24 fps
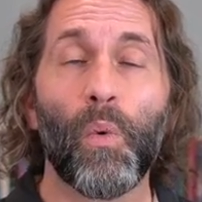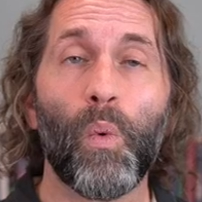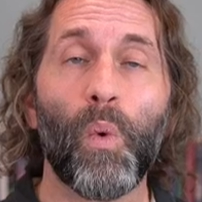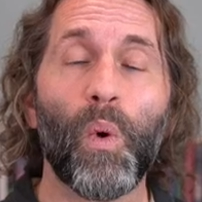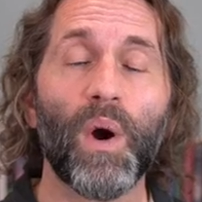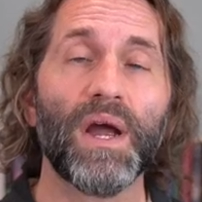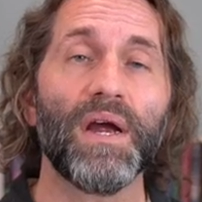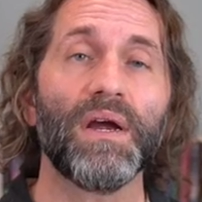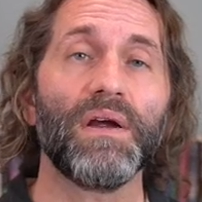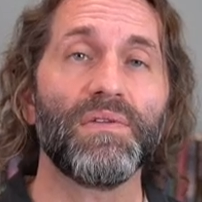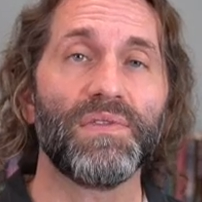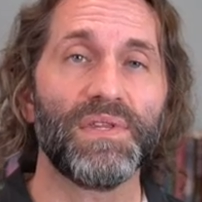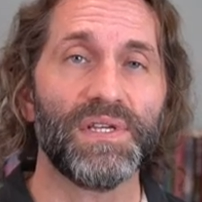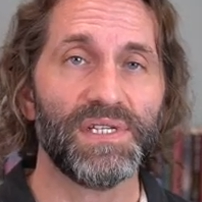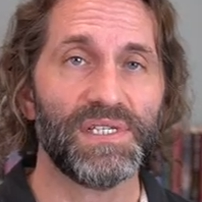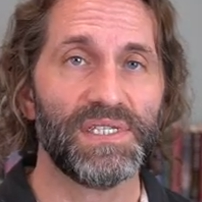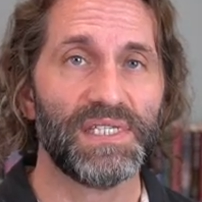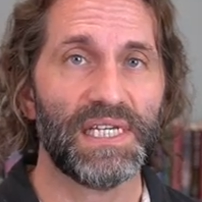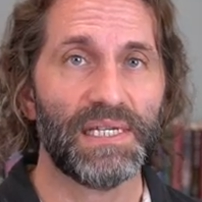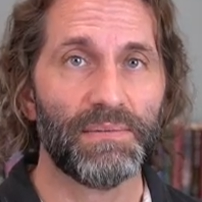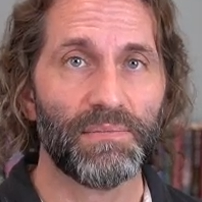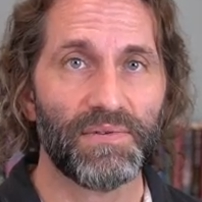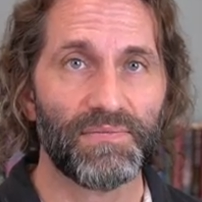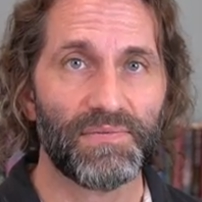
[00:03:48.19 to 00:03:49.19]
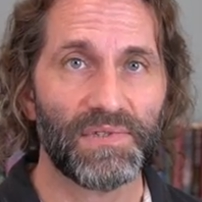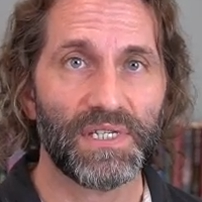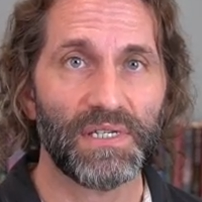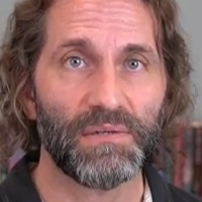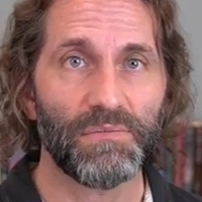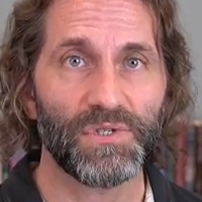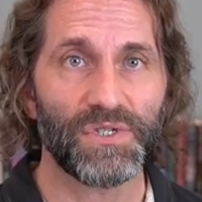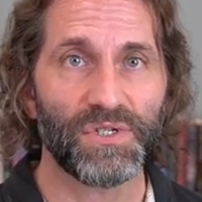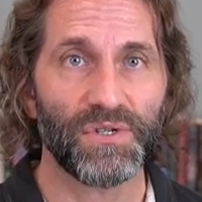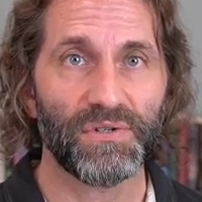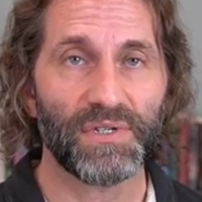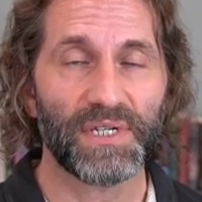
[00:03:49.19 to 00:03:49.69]
where this Team of
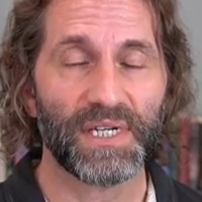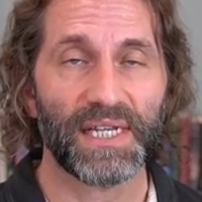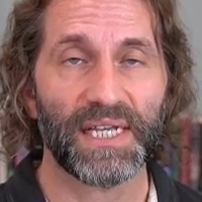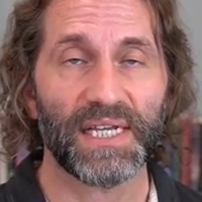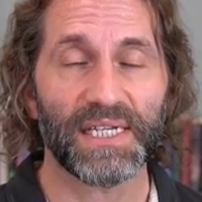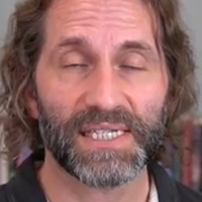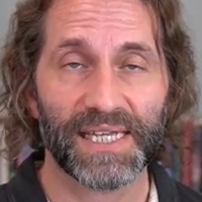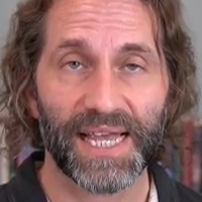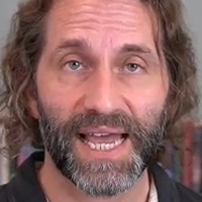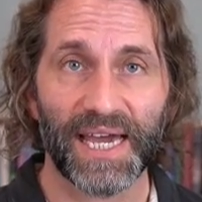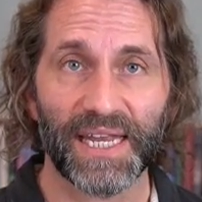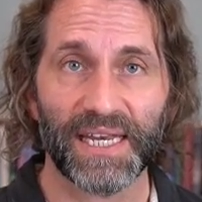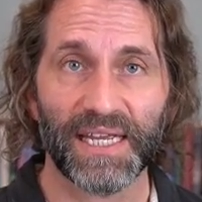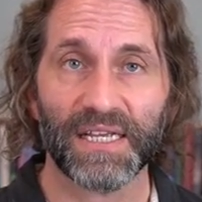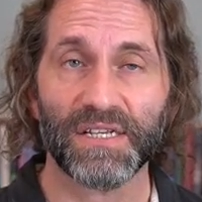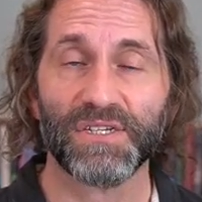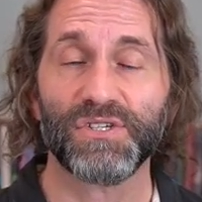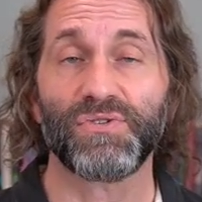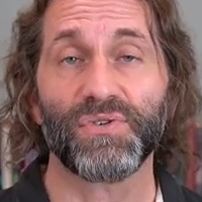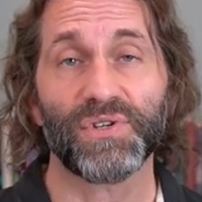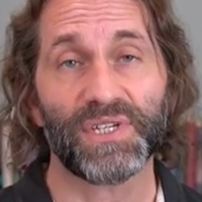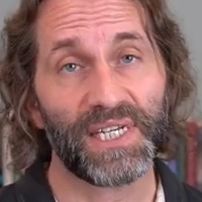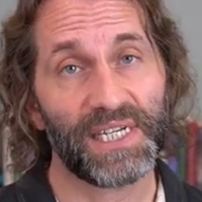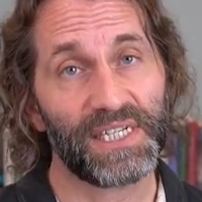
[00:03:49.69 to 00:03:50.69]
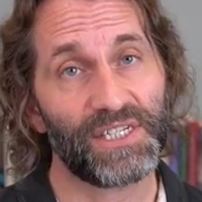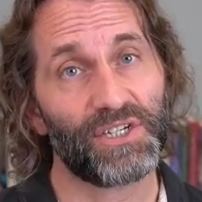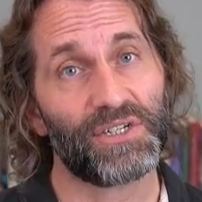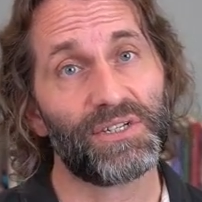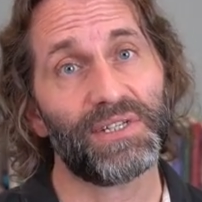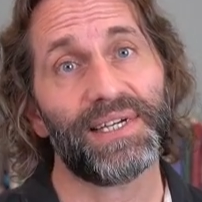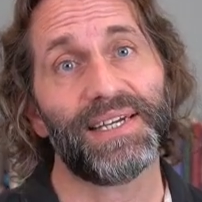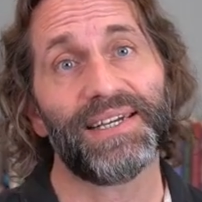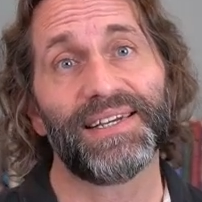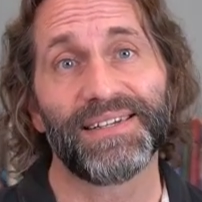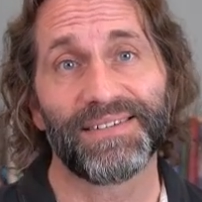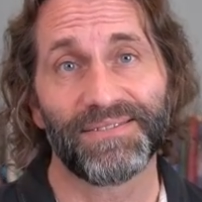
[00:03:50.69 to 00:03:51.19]
Teams unit is heading
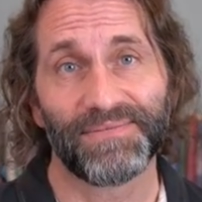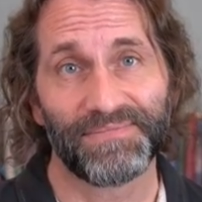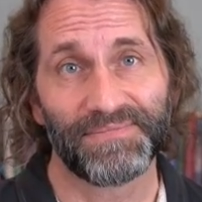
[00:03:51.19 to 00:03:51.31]
strategically.